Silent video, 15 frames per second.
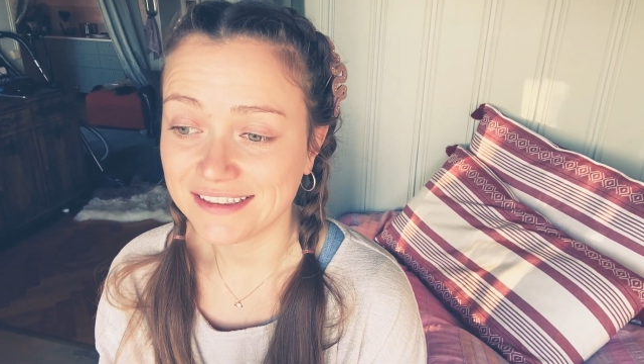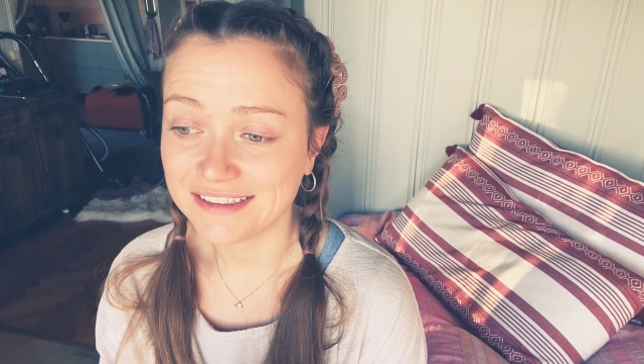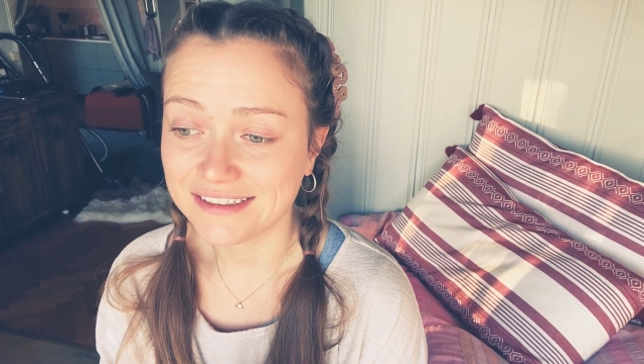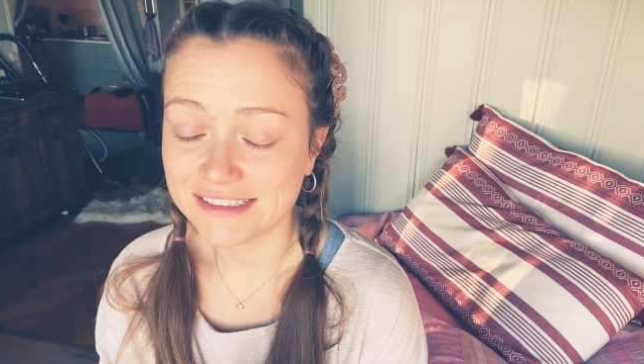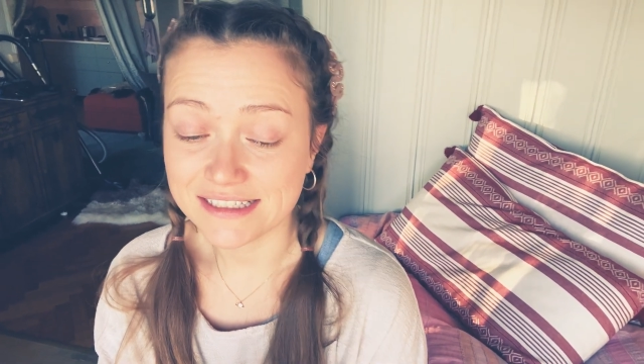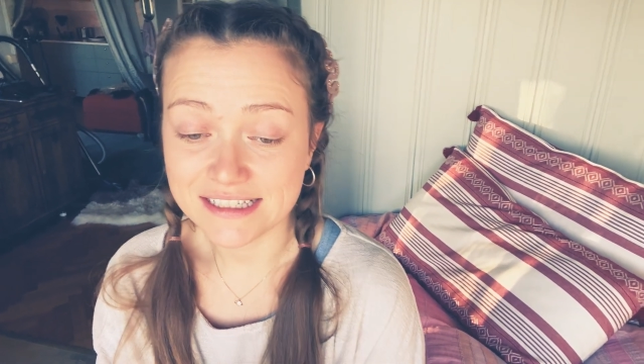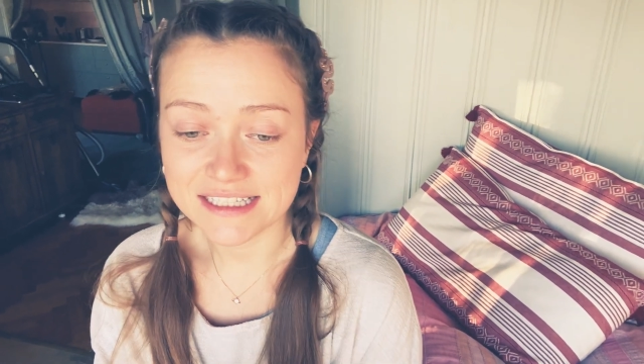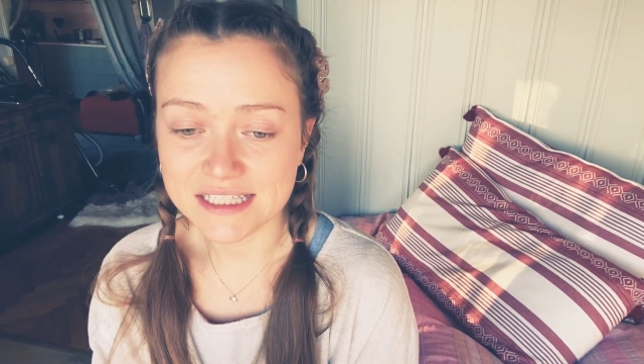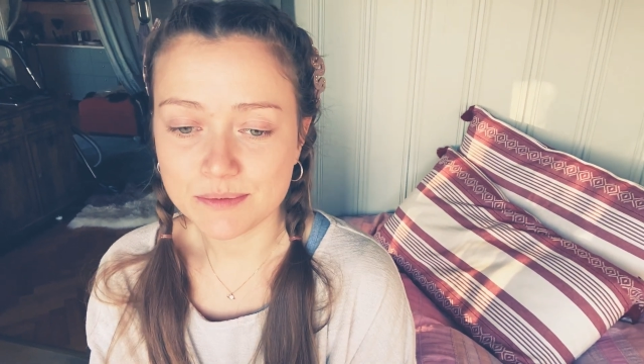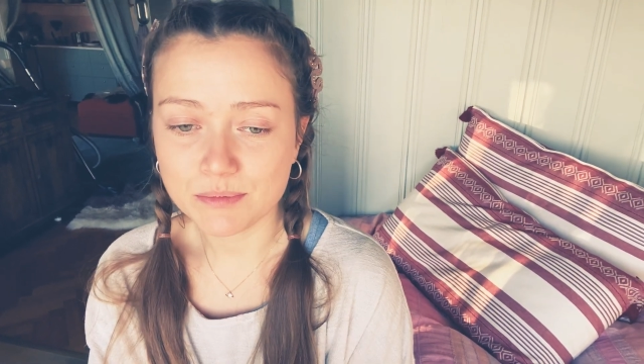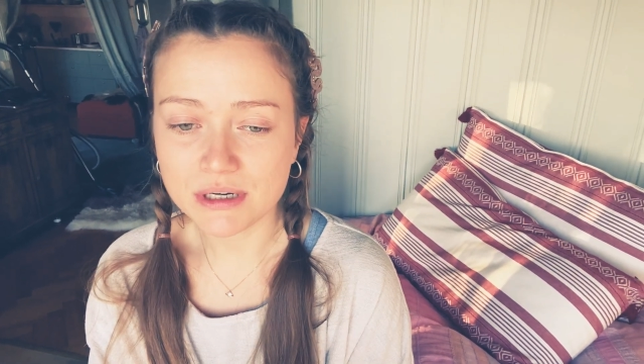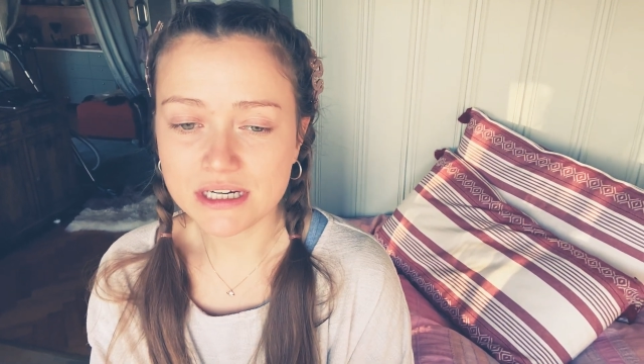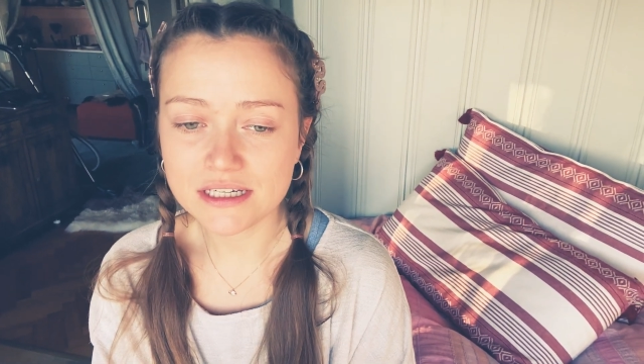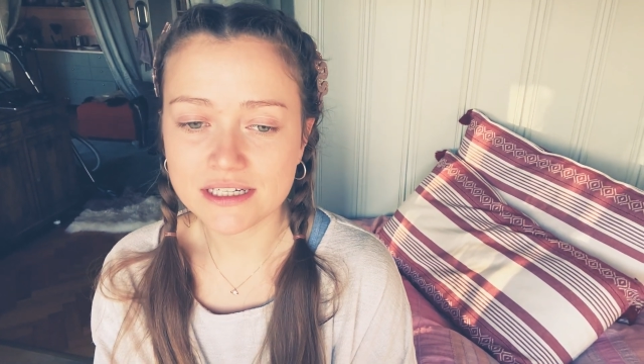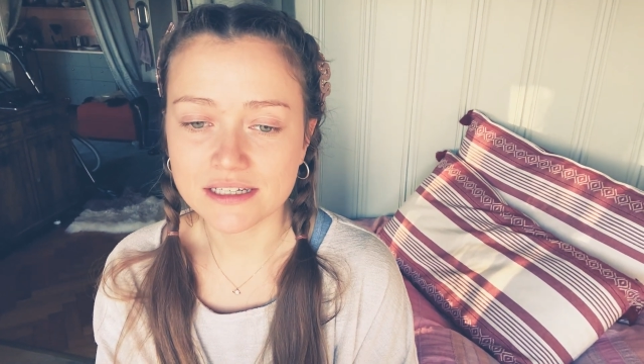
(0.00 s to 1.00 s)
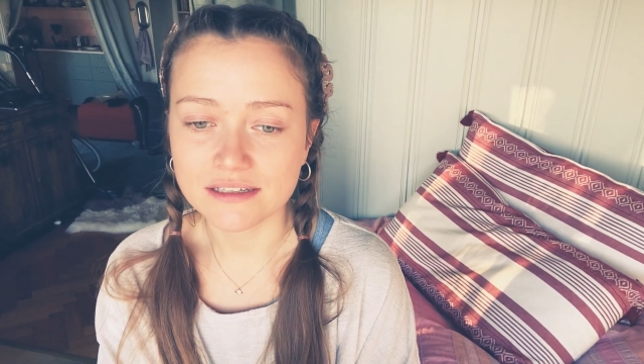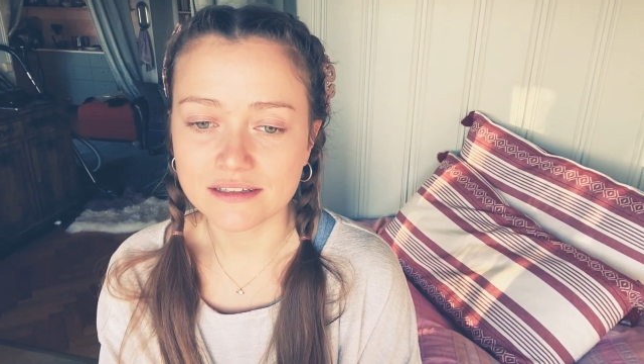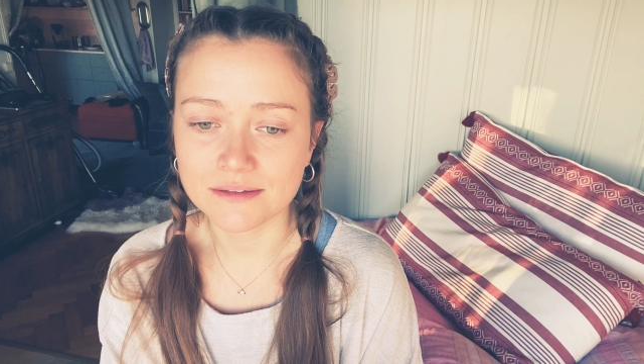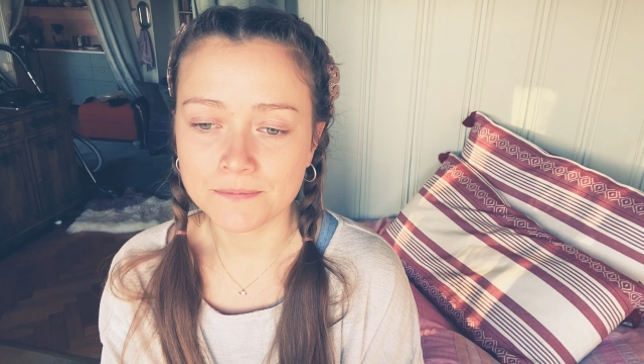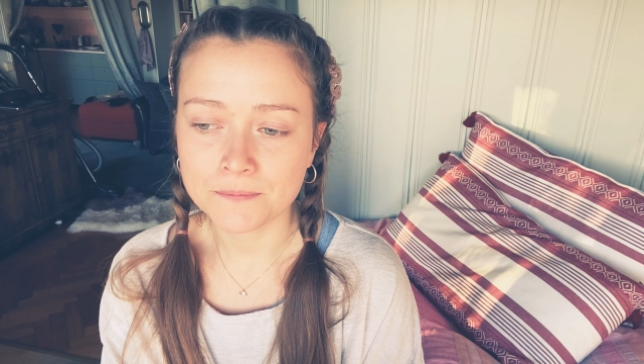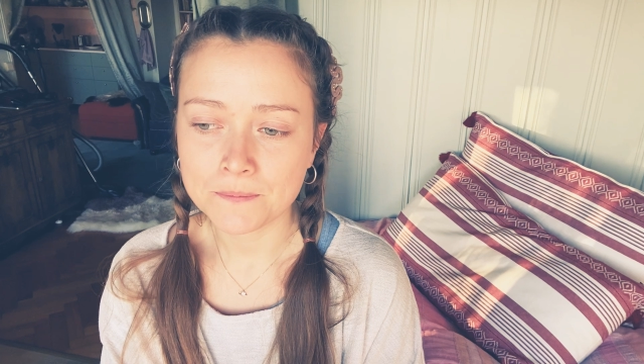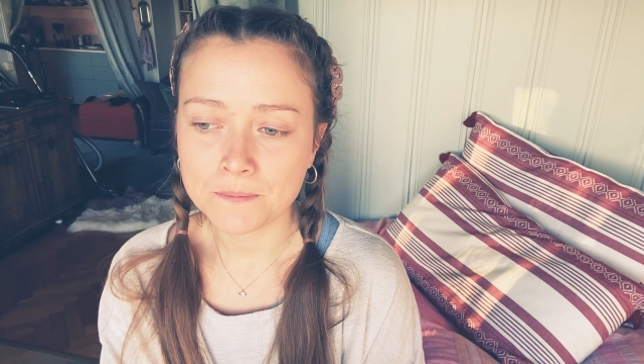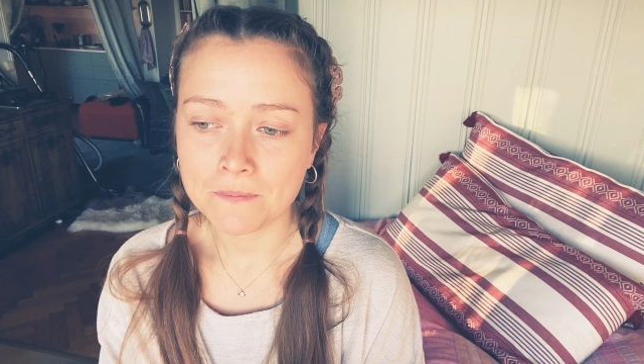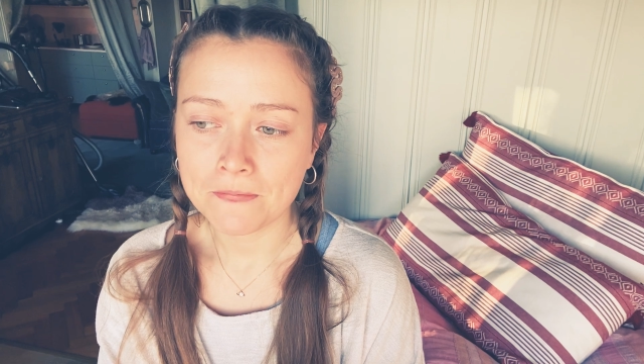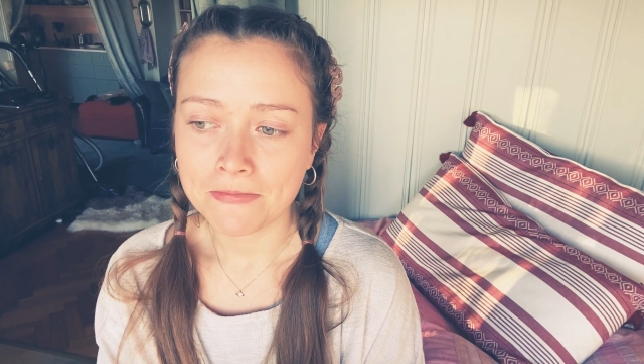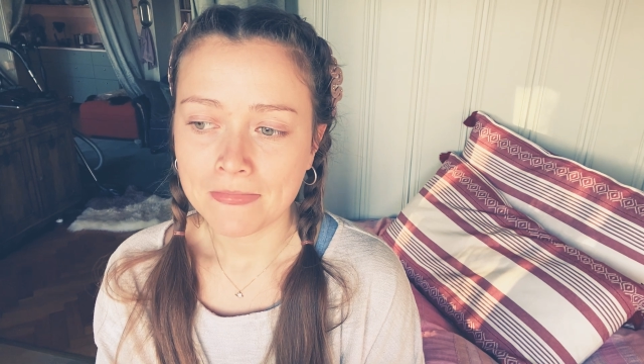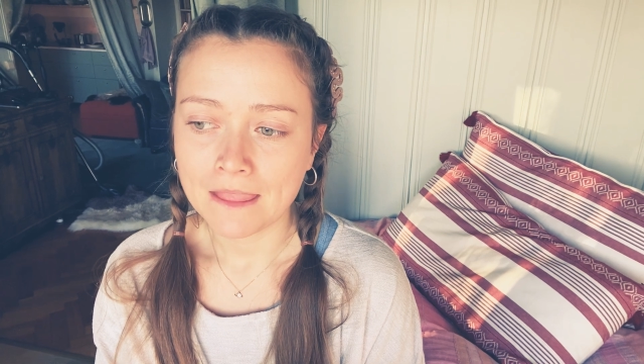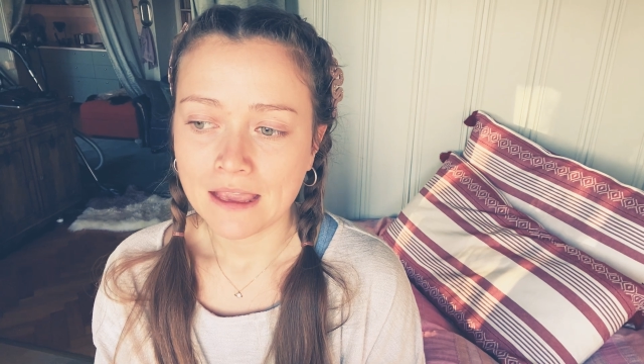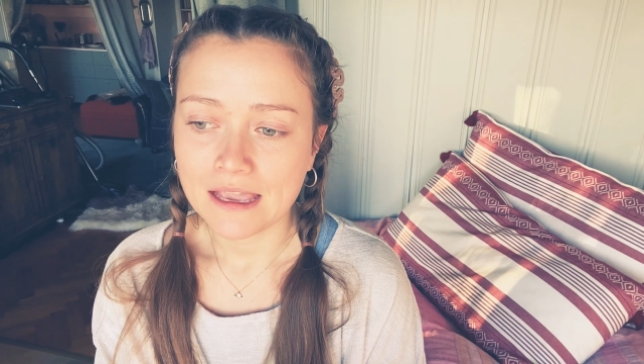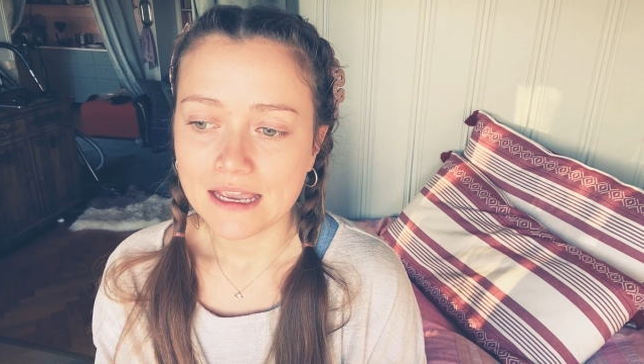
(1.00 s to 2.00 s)
this expression,
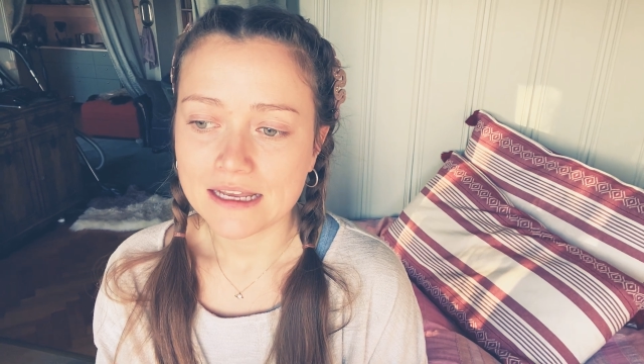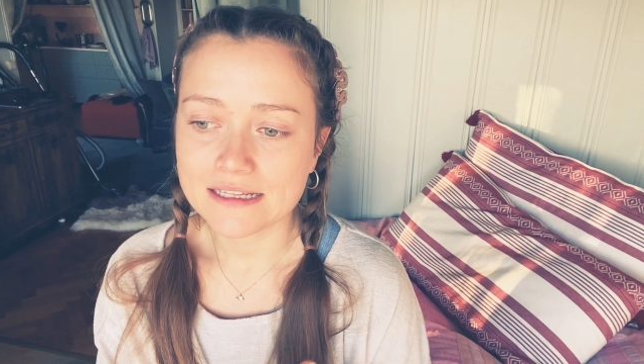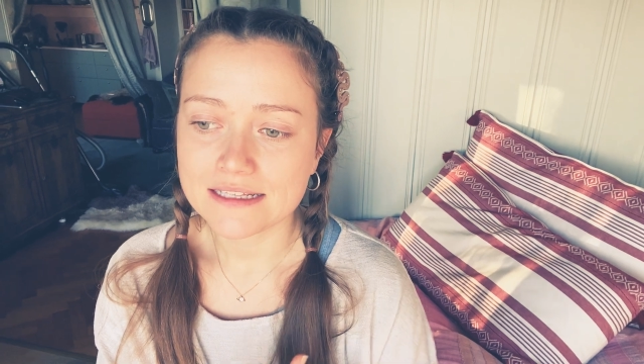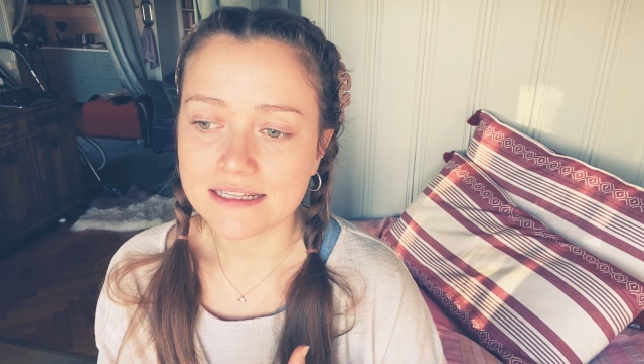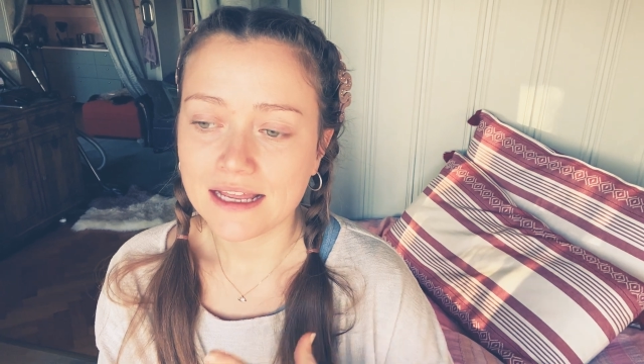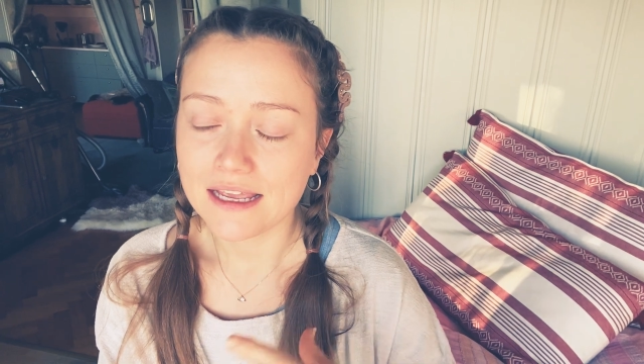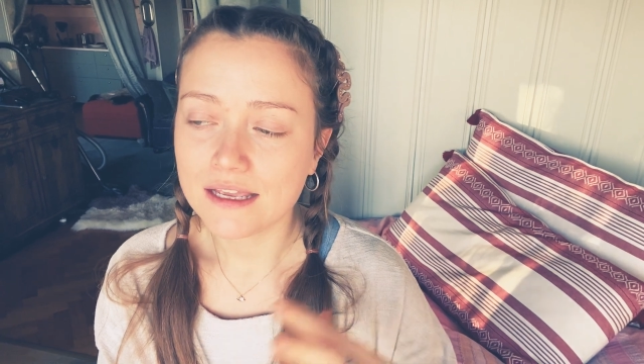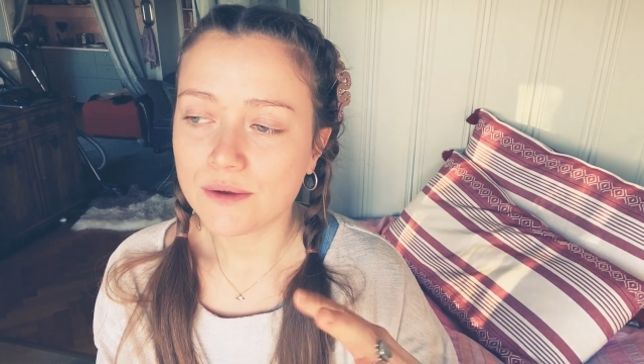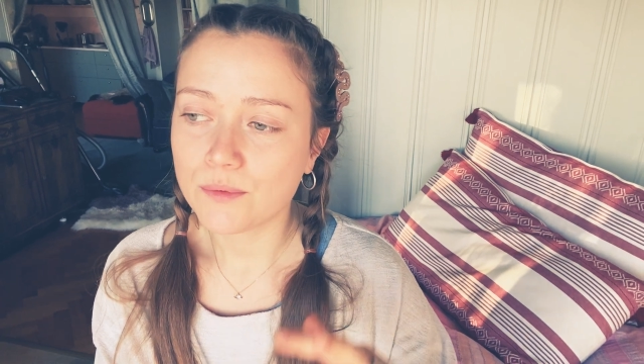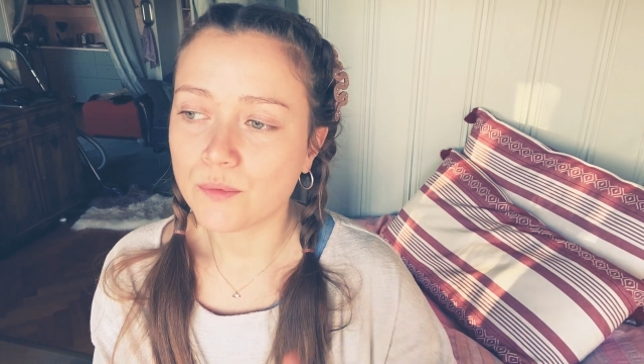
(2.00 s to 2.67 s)
it's like